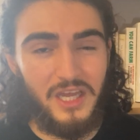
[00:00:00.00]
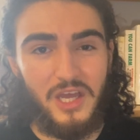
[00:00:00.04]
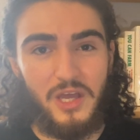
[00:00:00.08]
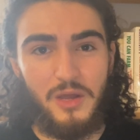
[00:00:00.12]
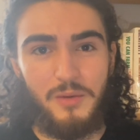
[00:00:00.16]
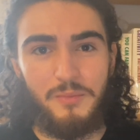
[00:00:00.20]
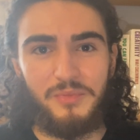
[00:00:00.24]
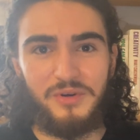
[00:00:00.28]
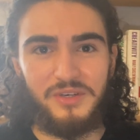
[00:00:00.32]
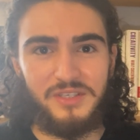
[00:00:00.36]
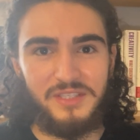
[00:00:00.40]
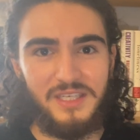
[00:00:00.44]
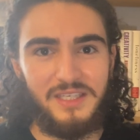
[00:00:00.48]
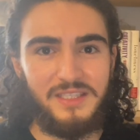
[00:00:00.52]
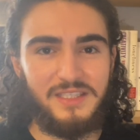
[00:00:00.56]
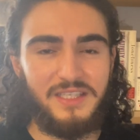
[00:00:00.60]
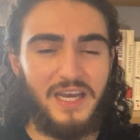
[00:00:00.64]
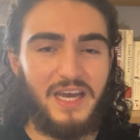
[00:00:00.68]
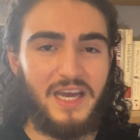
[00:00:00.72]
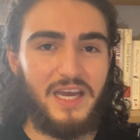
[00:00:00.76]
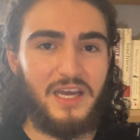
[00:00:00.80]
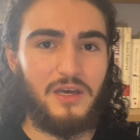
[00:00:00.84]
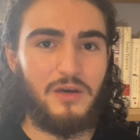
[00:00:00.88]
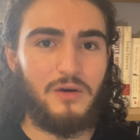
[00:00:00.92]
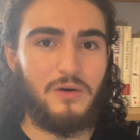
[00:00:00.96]

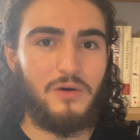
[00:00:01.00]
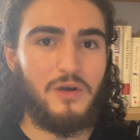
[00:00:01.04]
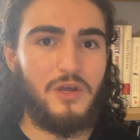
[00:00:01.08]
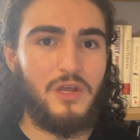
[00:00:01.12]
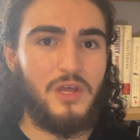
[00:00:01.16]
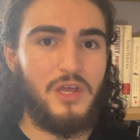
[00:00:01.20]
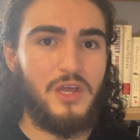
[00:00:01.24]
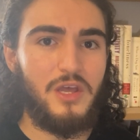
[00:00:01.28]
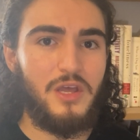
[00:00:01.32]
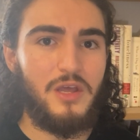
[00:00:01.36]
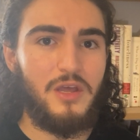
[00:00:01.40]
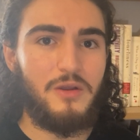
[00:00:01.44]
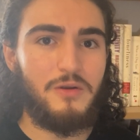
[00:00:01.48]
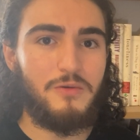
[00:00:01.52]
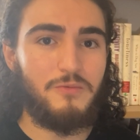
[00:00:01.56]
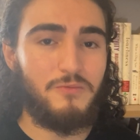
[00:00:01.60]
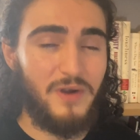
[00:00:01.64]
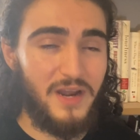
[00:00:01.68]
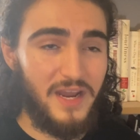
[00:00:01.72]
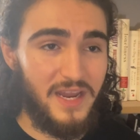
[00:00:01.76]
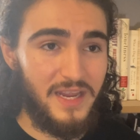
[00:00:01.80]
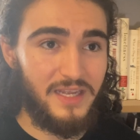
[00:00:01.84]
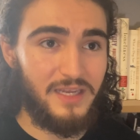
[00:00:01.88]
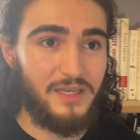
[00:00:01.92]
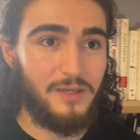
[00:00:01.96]
Percentile
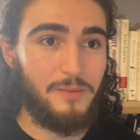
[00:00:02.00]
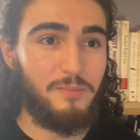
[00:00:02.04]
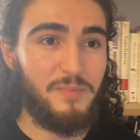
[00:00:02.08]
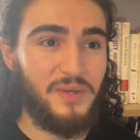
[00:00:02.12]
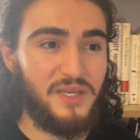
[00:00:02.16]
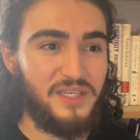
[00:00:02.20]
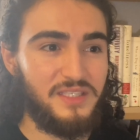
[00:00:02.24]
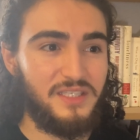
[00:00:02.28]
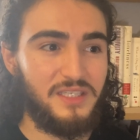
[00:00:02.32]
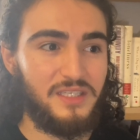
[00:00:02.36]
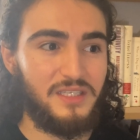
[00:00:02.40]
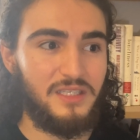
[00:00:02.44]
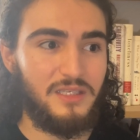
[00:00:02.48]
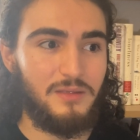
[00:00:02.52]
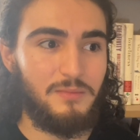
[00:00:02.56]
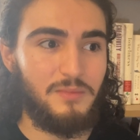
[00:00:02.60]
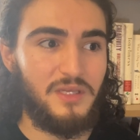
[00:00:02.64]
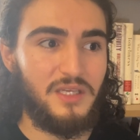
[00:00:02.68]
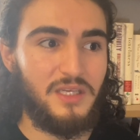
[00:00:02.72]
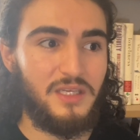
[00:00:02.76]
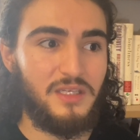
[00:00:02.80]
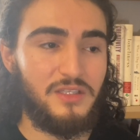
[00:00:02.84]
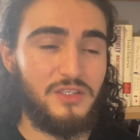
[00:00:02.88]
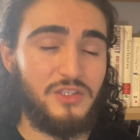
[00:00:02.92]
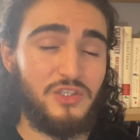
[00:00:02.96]
rank basically
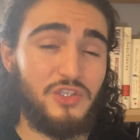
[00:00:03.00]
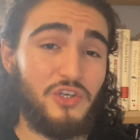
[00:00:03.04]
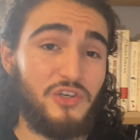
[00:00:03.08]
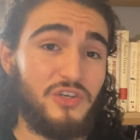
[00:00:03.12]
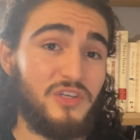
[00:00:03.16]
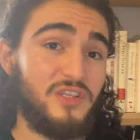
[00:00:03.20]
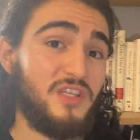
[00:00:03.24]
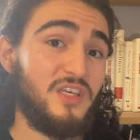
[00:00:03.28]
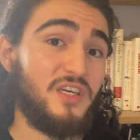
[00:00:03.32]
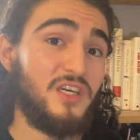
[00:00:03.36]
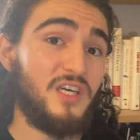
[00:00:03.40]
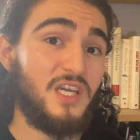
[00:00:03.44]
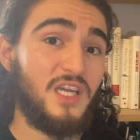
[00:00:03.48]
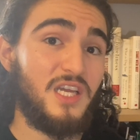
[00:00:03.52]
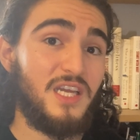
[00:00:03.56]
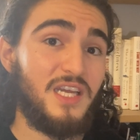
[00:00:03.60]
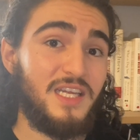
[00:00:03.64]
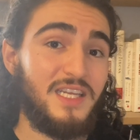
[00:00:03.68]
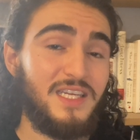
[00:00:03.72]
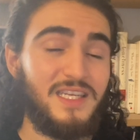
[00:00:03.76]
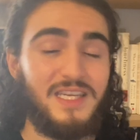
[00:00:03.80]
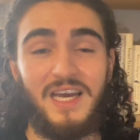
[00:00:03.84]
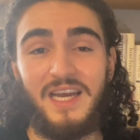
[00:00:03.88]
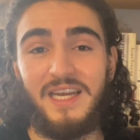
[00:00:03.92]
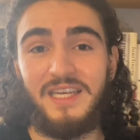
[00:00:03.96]
means you're in the
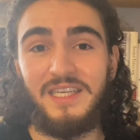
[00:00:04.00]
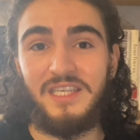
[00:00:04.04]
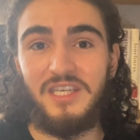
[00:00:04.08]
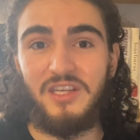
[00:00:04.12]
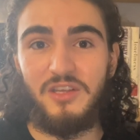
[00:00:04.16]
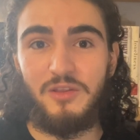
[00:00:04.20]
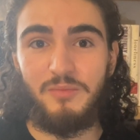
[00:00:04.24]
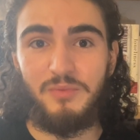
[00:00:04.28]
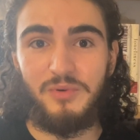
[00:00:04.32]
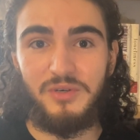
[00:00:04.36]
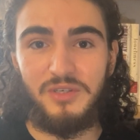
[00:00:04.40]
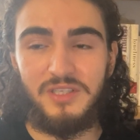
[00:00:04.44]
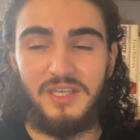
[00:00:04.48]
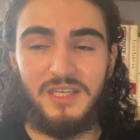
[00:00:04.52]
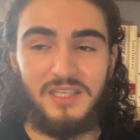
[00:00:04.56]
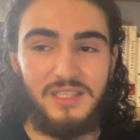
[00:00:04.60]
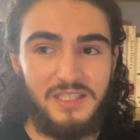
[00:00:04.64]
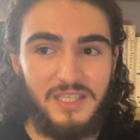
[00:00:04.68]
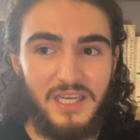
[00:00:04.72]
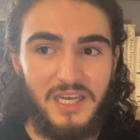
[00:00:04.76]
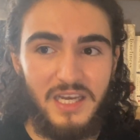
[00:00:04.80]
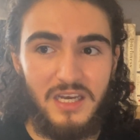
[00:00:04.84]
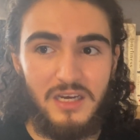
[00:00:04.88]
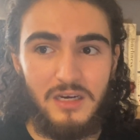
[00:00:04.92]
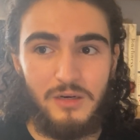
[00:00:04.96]
90th
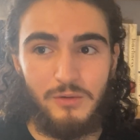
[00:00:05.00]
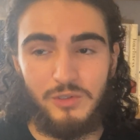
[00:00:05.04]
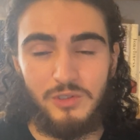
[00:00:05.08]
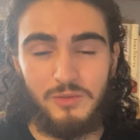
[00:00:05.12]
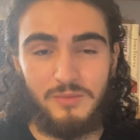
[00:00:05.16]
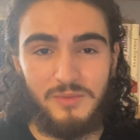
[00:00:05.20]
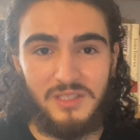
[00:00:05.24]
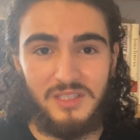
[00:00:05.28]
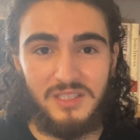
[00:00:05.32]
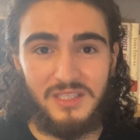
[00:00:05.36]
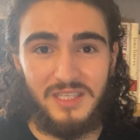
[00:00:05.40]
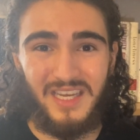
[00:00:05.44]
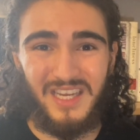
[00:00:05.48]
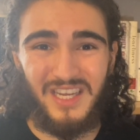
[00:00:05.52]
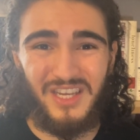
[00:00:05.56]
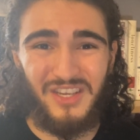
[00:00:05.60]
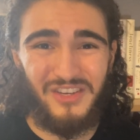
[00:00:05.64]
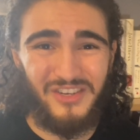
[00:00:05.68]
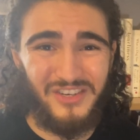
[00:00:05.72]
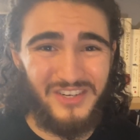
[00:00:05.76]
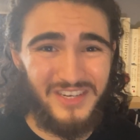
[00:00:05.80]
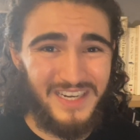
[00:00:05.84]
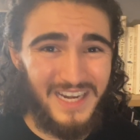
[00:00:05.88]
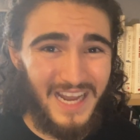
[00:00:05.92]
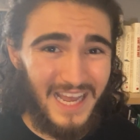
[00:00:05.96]
percentile, which means that
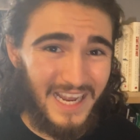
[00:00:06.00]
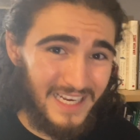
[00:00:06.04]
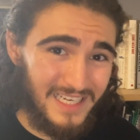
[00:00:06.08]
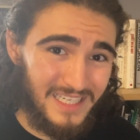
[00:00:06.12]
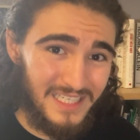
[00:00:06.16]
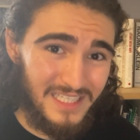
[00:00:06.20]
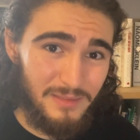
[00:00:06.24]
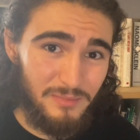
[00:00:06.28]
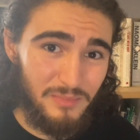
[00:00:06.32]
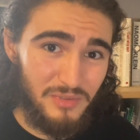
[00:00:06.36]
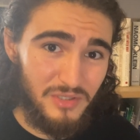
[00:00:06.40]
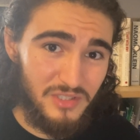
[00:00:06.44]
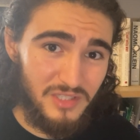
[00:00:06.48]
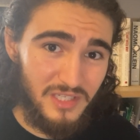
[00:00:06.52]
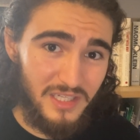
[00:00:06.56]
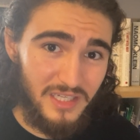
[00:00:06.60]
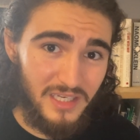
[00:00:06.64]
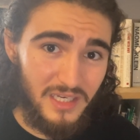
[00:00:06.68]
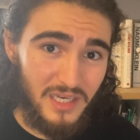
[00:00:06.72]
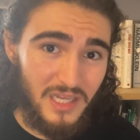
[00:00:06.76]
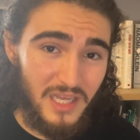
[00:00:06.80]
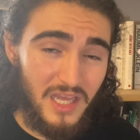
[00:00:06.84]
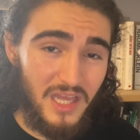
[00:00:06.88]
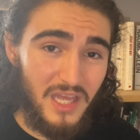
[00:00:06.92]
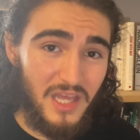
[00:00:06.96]
you're 90%
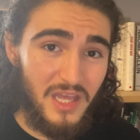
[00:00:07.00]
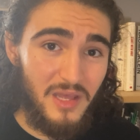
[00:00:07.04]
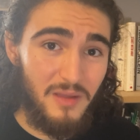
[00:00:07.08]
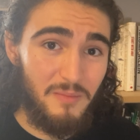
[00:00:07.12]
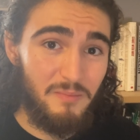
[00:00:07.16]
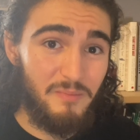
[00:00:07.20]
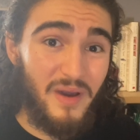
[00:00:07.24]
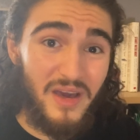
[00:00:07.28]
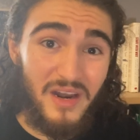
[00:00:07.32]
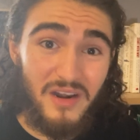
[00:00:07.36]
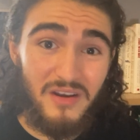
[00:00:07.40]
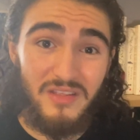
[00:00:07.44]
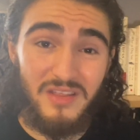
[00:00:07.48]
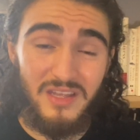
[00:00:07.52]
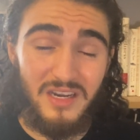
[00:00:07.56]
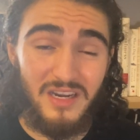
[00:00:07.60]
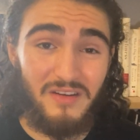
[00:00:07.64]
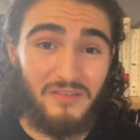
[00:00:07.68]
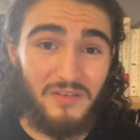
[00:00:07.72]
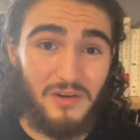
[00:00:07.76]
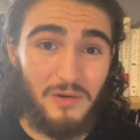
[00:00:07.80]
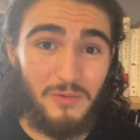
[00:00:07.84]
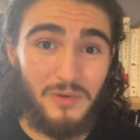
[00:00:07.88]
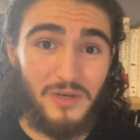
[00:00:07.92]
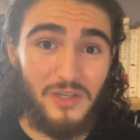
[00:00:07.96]
better than
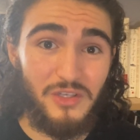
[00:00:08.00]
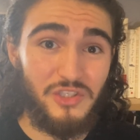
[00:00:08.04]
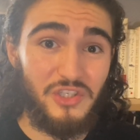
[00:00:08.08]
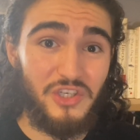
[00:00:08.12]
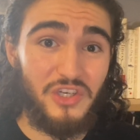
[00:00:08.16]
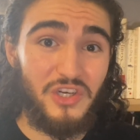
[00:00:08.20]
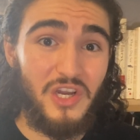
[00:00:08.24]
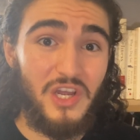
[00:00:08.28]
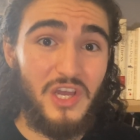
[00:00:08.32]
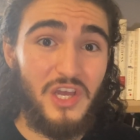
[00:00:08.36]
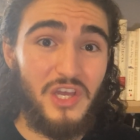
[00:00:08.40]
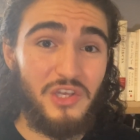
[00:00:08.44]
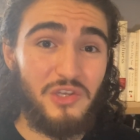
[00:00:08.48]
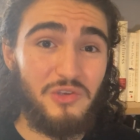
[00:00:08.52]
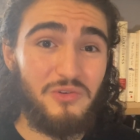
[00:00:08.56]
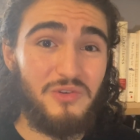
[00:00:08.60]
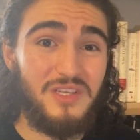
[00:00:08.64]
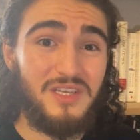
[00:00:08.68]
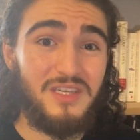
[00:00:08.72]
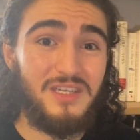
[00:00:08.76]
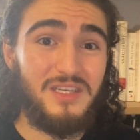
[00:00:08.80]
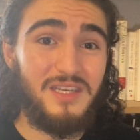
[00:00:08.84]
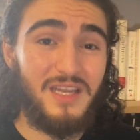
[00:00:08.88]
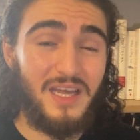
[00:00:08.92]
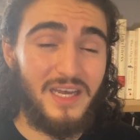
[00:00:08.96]
everyone else. You
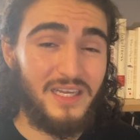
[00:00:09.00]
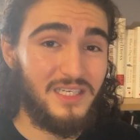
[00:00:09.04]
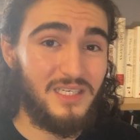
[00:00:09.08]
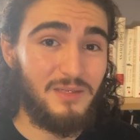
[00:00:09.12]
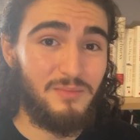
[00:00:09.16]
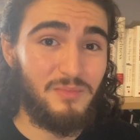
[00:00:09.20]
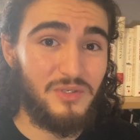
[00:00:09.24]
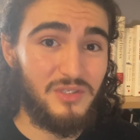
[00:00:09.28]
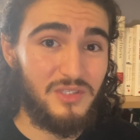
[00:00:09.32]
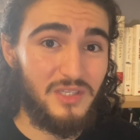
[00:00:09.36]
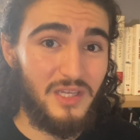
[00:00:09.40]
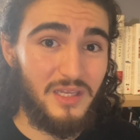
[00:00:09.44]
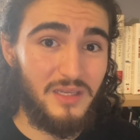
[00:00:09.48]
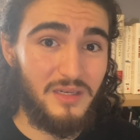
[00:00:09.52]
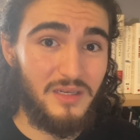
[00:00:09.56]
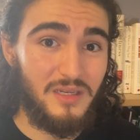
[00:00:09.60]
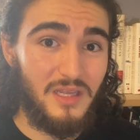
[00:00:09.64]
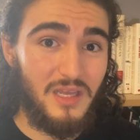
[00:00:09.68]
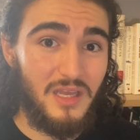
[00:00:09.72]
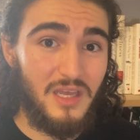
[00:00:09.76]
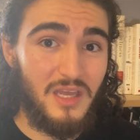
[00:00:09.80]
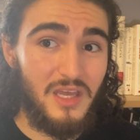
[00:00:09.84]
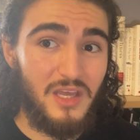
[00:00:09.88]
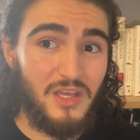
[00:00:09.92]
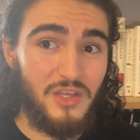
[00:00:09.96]
did 90%.
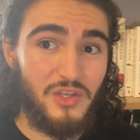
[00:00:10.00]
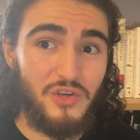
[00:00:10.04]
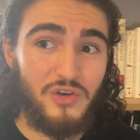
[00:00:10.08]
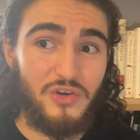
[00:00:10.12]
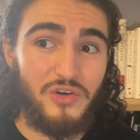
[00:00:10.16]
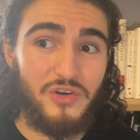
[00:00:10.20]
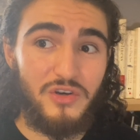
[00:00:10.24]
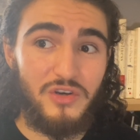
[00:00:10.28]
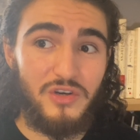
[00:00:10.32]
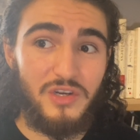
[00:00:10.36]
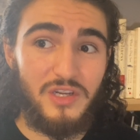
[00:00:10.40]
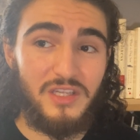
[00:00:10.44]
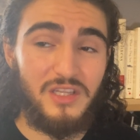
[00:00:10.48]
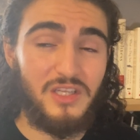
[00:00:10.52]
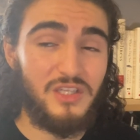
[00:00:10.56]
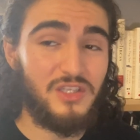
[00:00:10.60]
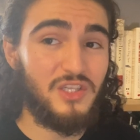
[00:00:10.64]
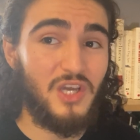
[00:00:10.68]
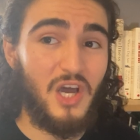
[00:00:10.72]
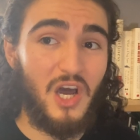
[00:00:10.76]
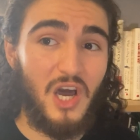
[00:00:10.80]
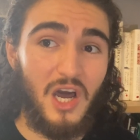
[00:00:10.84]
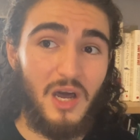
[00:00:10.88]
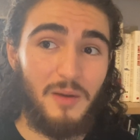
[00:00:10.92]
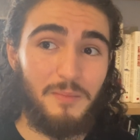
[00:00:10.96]
You're in the
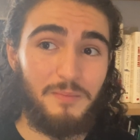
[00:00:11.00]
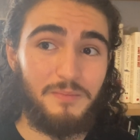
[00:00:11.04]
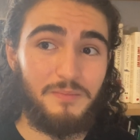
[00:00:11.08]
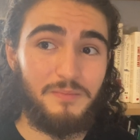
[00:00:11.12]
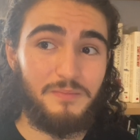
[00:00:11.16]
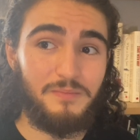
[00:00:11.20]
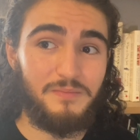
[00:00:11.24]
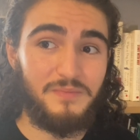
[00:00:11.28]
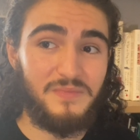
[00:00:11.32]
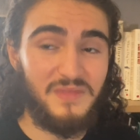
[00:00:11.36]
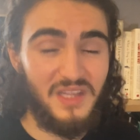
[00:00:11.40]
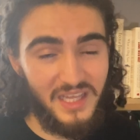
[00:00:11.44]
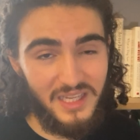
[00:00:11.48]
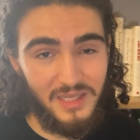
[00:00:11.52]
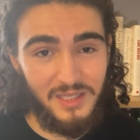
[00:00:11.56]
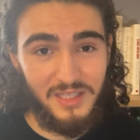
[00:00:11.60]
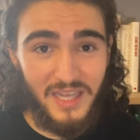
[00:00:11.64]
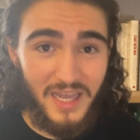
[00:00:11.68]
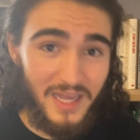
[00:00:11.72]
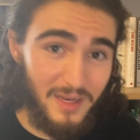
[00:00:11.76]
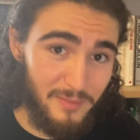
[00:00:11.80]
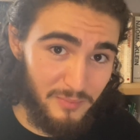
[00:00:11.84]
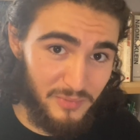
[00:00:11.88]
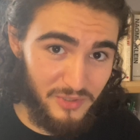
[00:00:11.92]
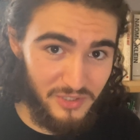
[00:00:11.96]
top like
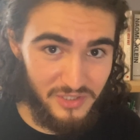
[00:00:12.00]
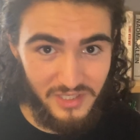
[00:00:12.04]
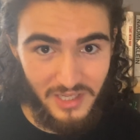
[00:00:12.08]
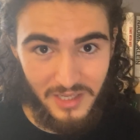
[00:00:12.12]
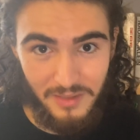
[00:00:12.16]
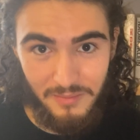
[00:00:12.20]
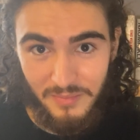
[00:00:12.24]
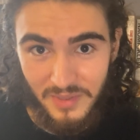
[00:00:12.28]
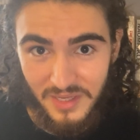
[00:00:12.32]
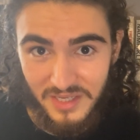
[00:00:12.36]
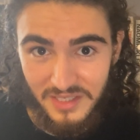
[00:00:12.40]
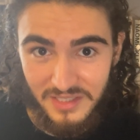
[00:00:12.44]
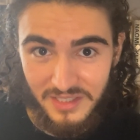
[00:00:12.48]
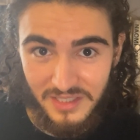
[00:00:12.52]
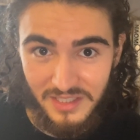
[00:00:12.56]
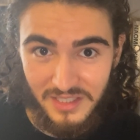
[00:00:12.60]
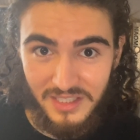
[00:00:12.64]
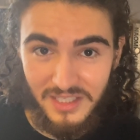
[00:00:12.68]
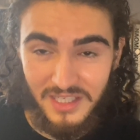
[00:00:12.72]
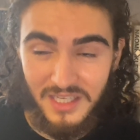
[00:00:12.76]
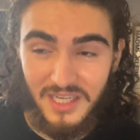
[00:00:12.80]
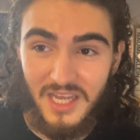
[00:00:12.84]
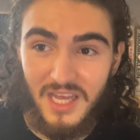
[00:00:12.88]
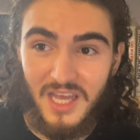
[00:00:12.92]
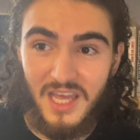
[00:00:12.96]
10% basically.